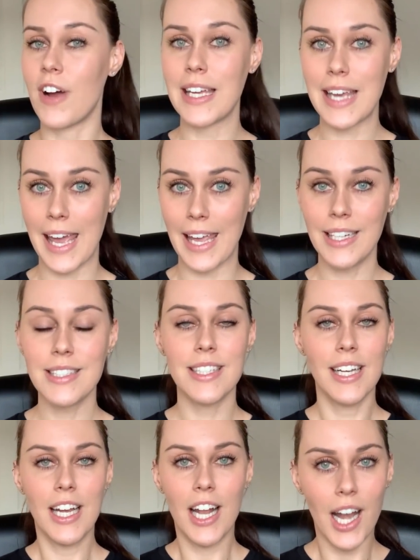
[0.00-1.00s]
I can't,
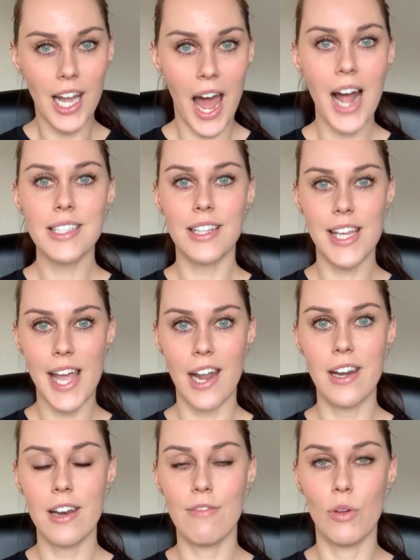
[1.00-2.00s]
not the
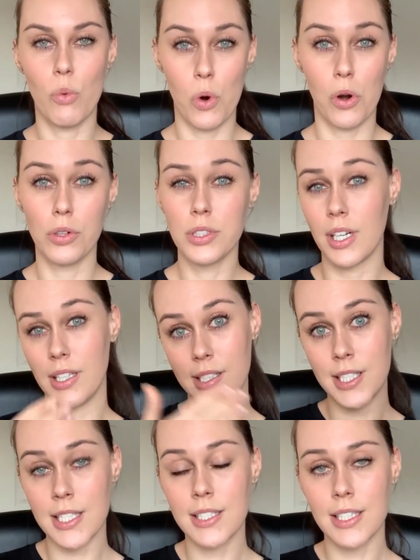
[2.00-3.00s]
end of the world.
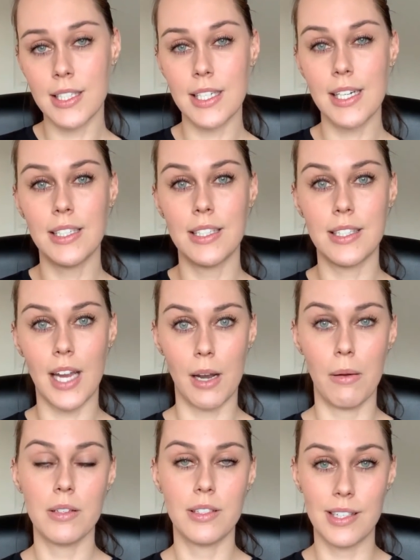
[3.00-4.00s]
Consistency and
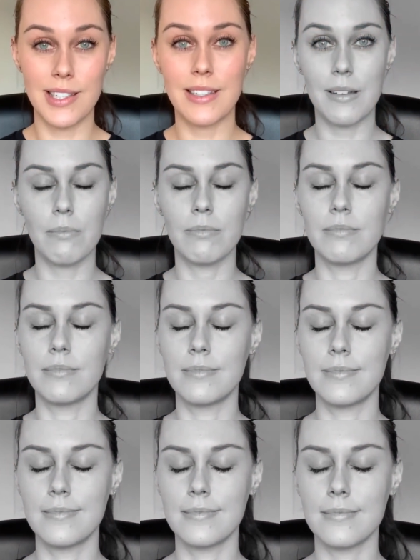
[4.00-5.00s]

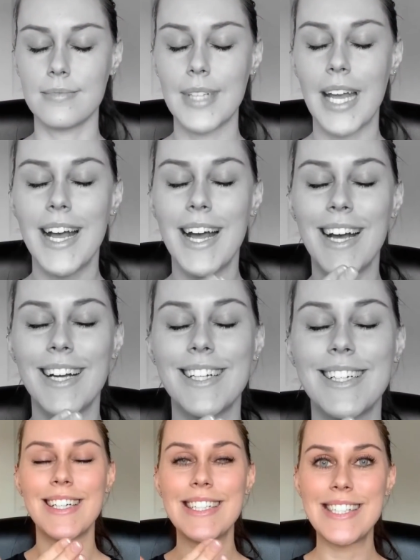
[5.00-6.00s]

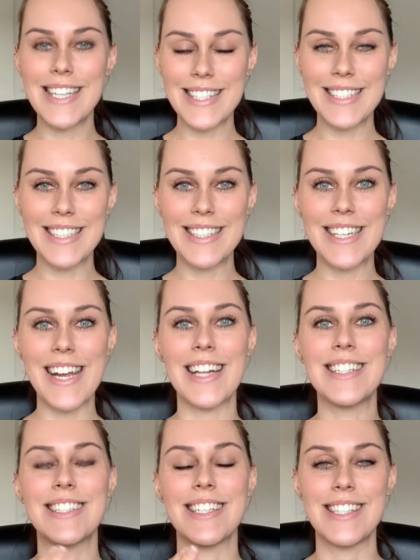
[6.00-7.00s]

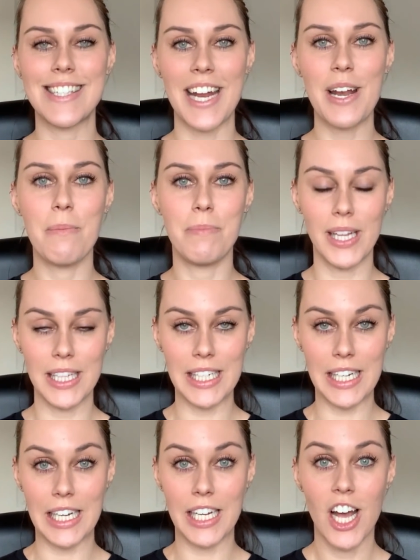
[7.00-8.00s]

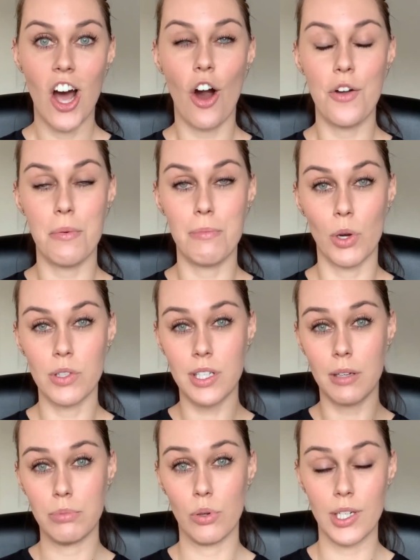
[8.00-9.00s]
sustainability are the
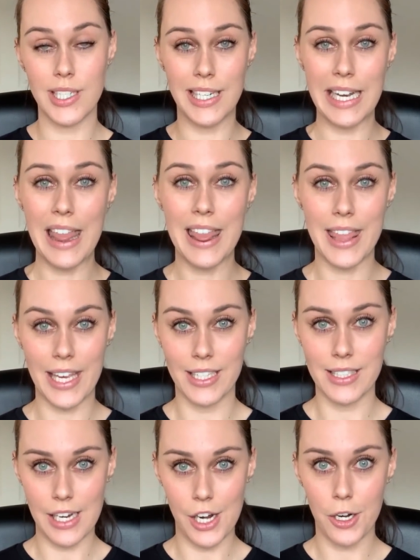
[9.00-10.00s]
most important
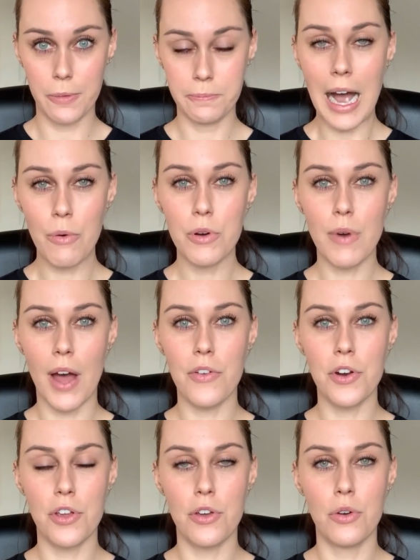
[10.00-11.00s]
things here. I would
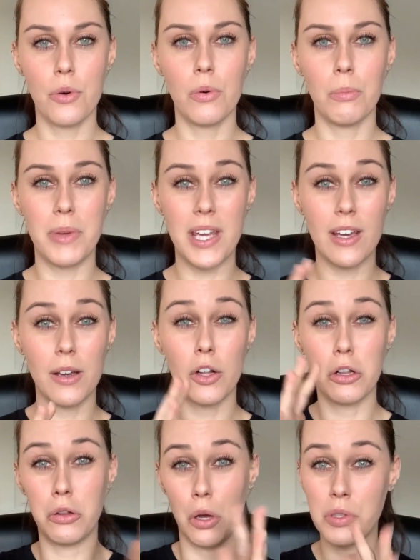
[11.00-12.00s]
rather you be
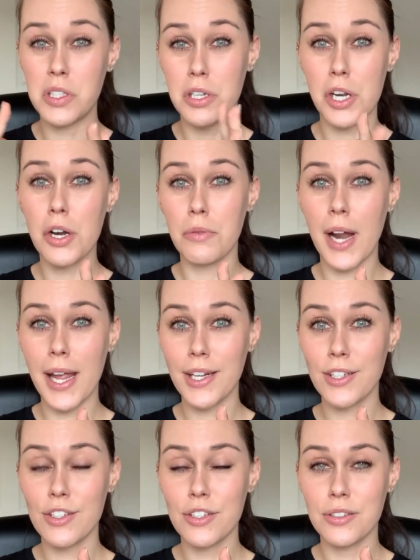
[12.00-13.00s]
close to your
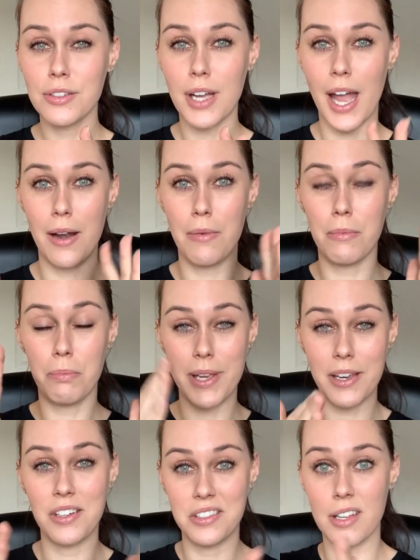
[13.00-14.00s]
range and
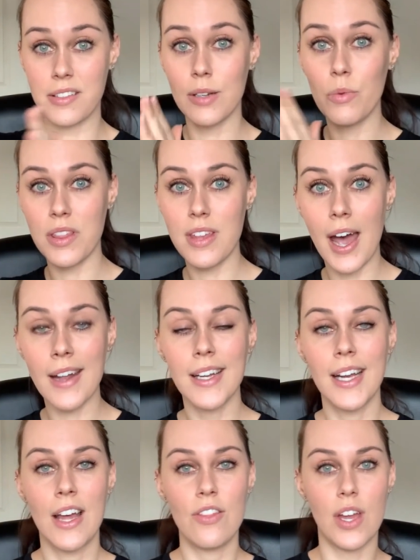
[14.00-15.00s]
be consistent with that
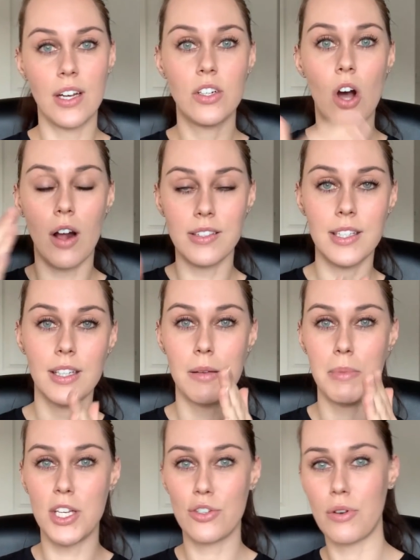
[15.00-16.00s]
than
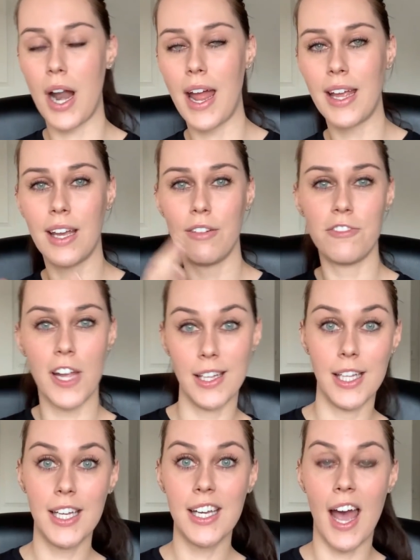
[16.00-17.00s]
constantly be trying and
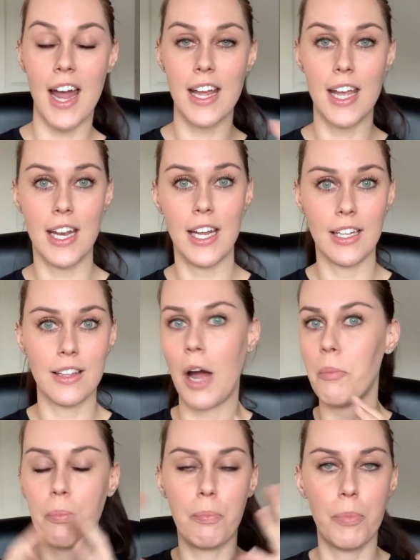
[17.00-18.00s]
failing at hitting
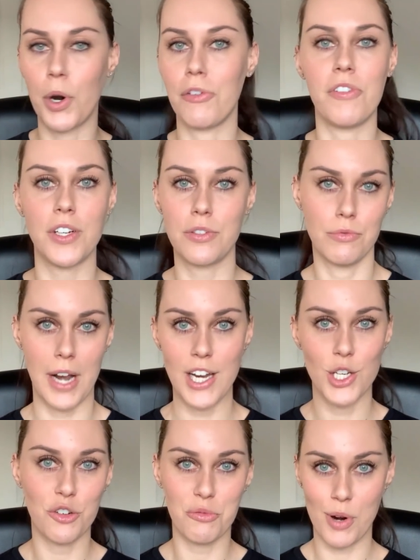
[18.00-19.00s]
that perfect
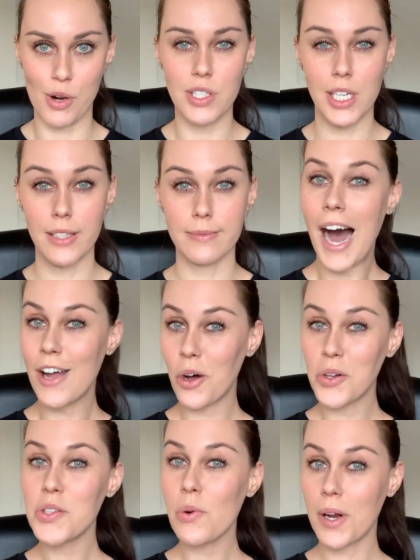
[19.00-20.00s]
range of protein. I
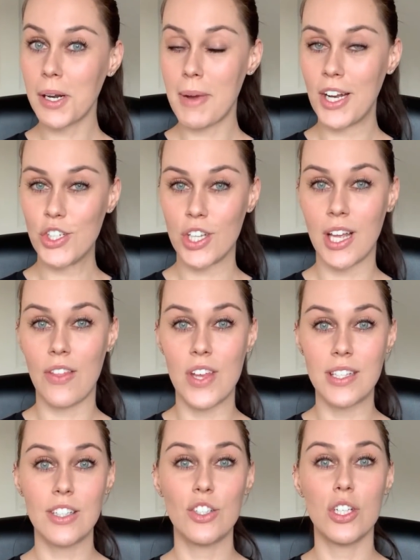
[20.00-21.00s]
also want to mention that
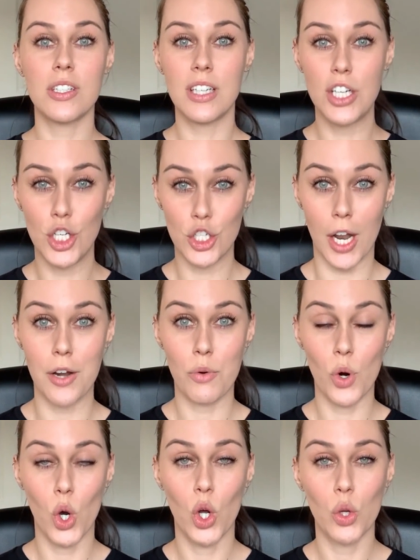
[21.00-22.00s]
this is just a
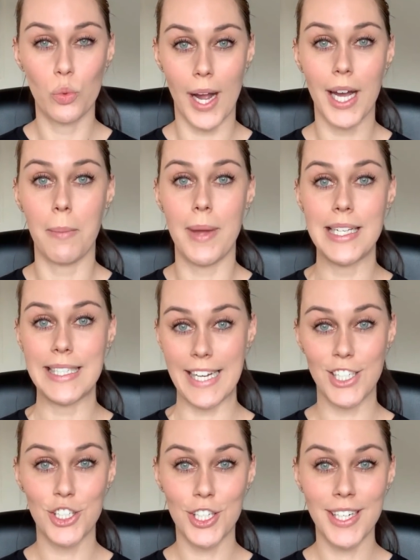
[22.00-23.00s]
general
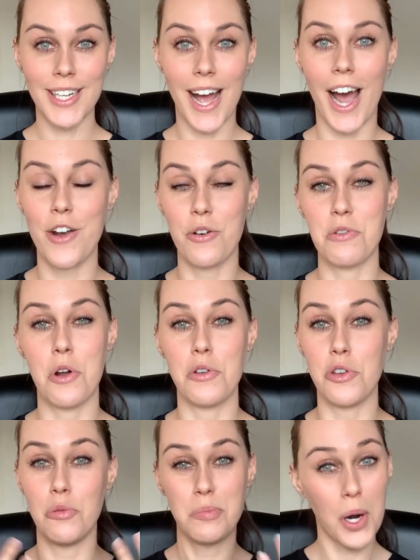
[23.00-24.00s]
recommendation. I don't know
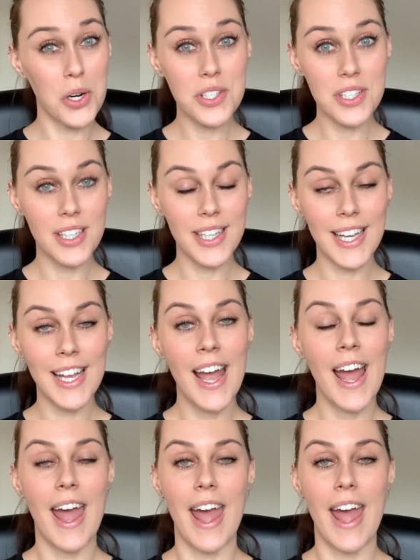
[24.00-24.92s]
you personally.